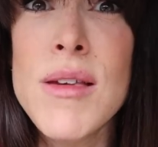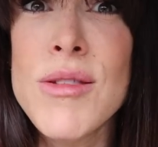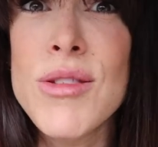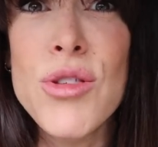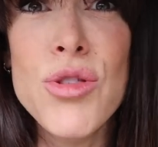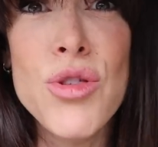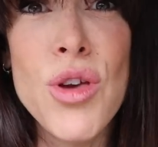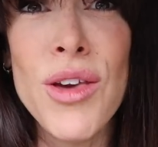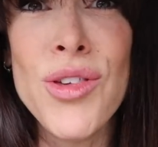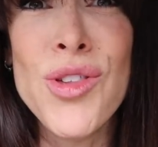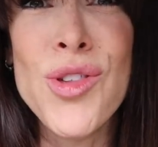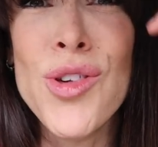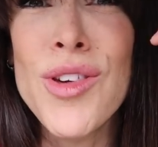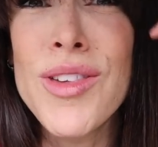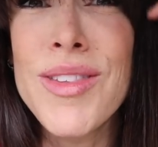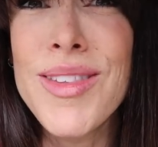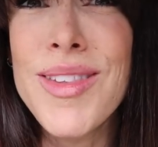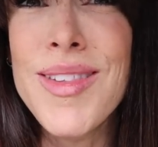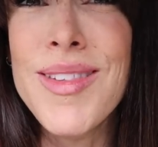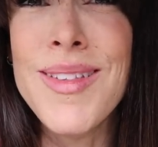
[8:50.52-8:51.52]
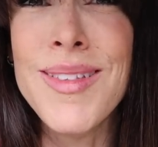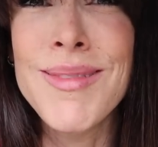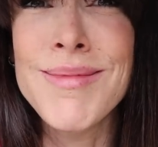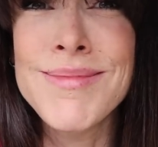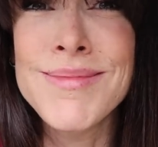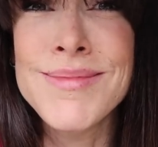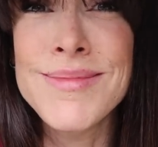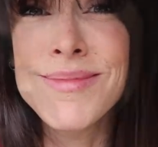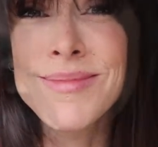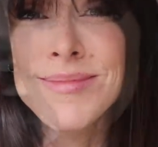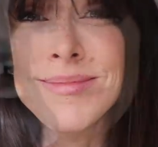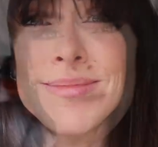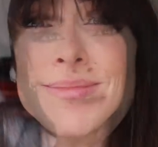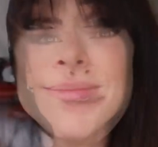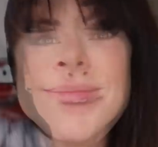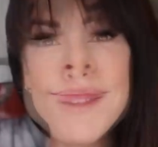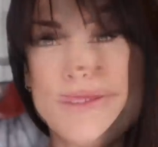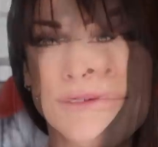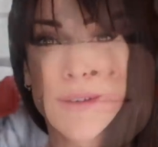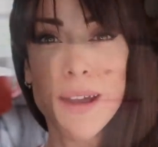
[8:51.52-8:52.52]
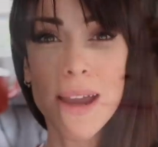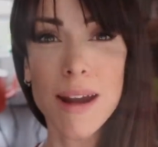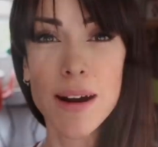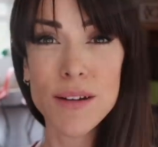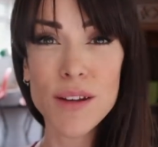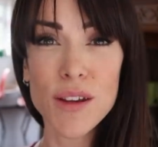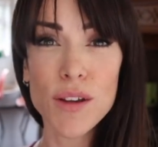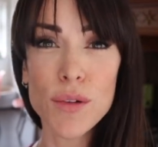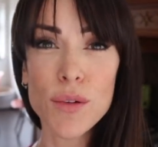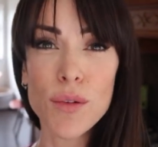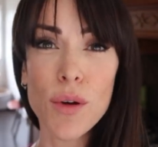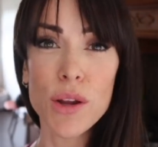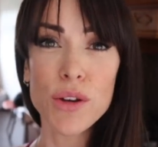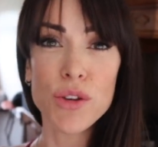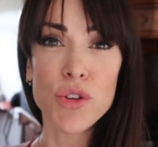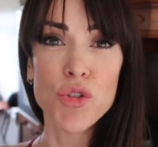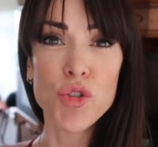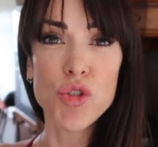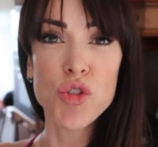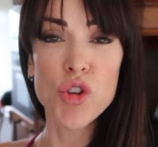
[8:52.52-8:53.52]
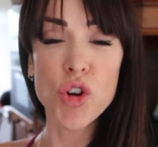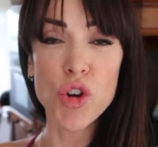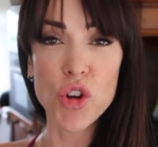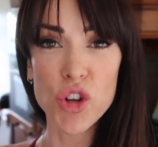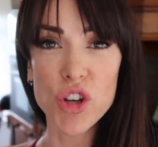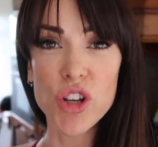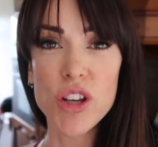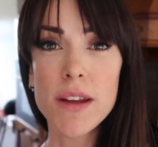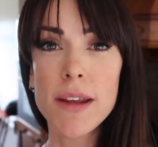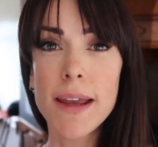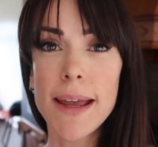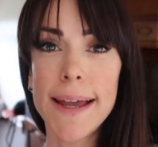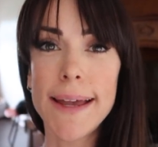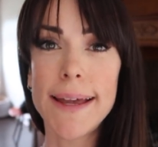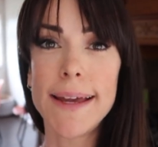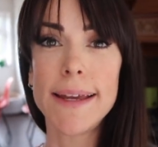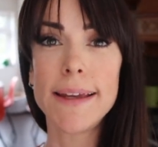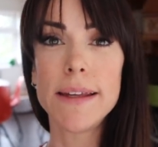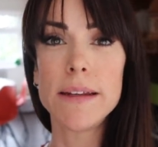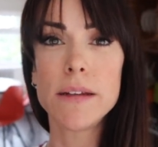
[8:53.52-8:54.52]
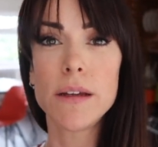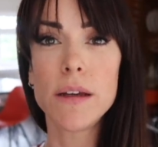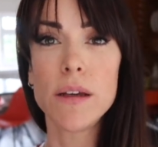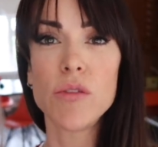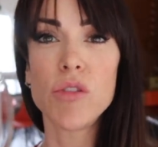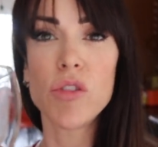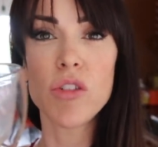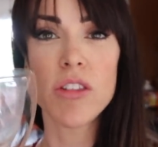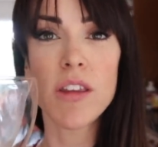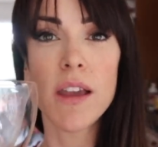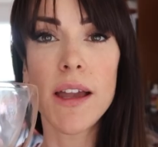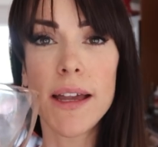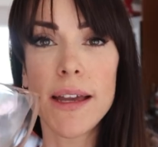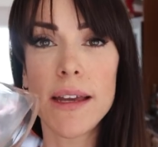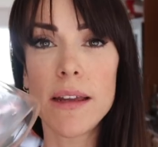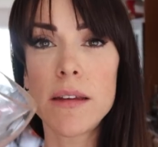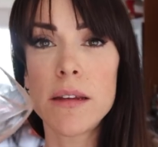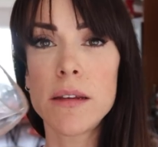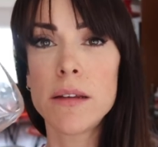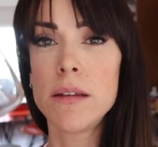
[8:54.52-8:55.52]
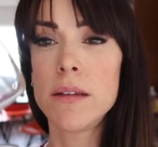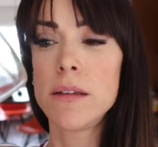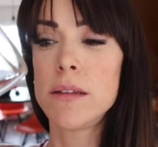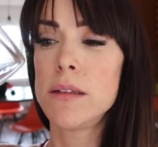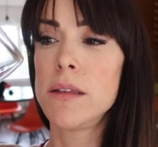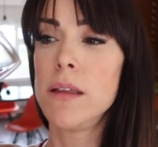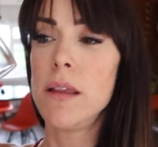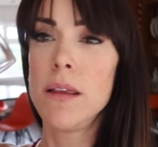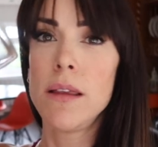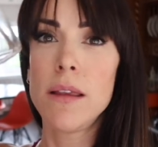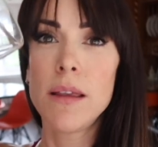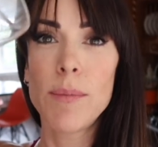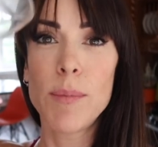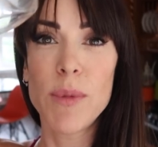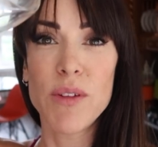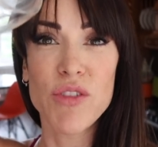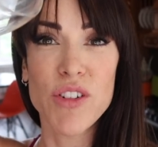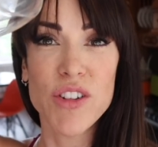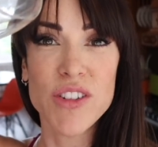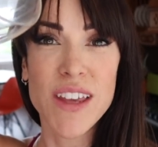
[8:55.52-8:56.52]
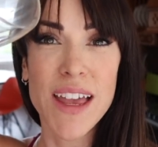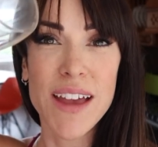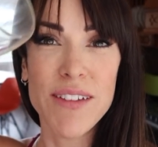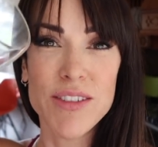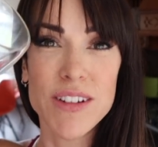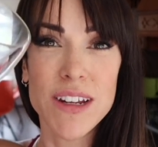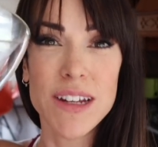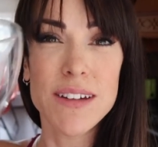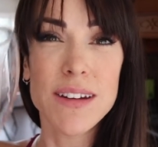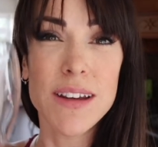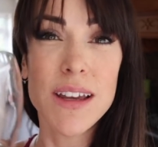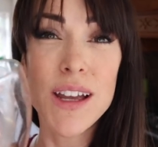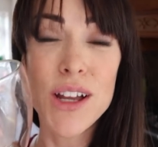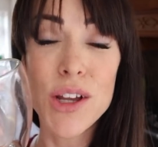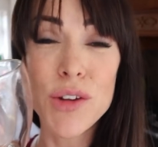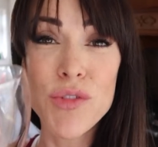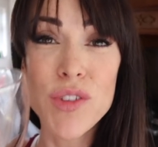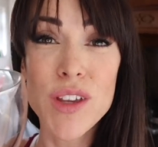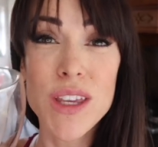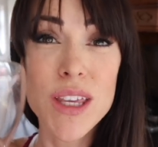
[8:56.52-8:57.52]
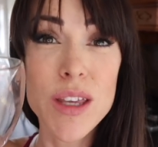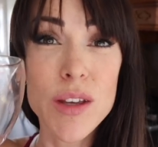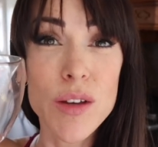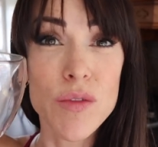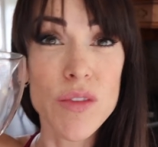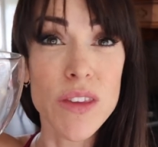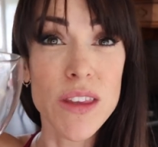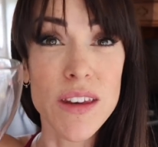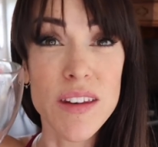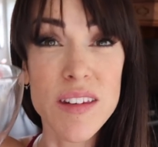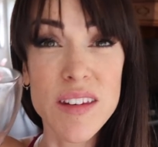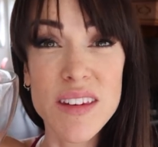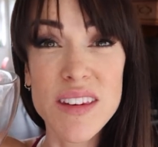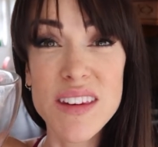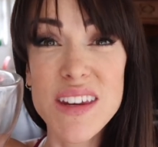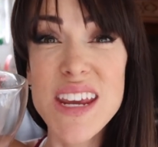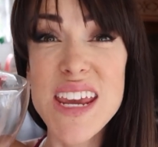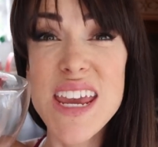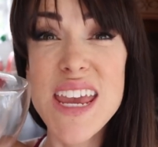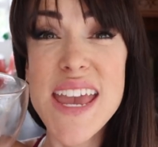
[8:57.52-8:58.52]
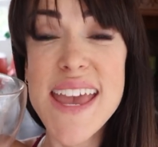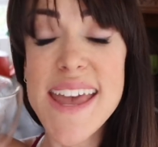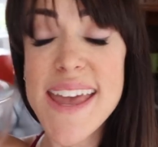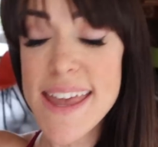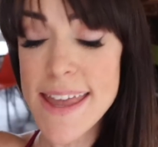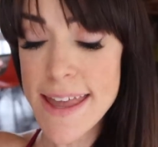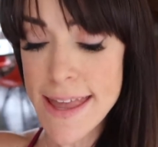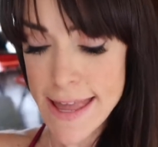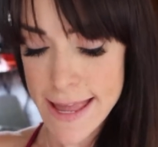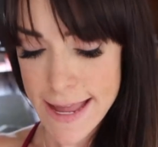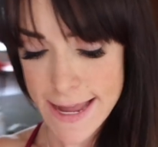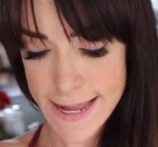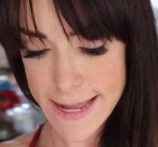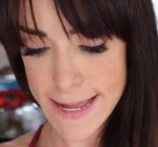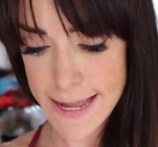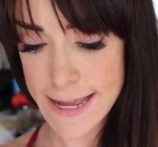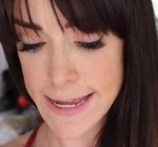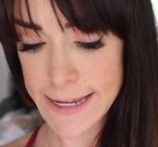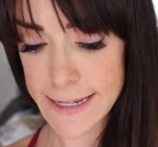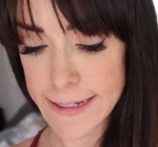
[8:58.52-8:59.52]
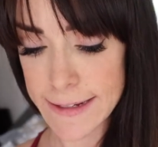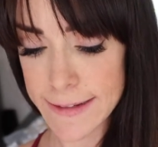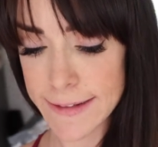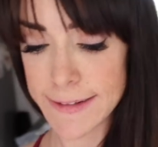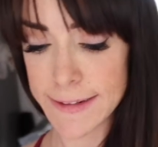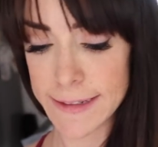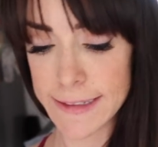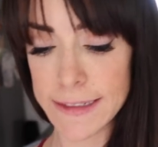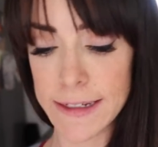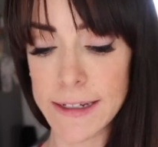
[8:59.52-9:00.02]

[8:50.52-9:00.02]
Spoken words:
Suggestions? So cardio done, and I just had my first caffeinated coffee of the day, and I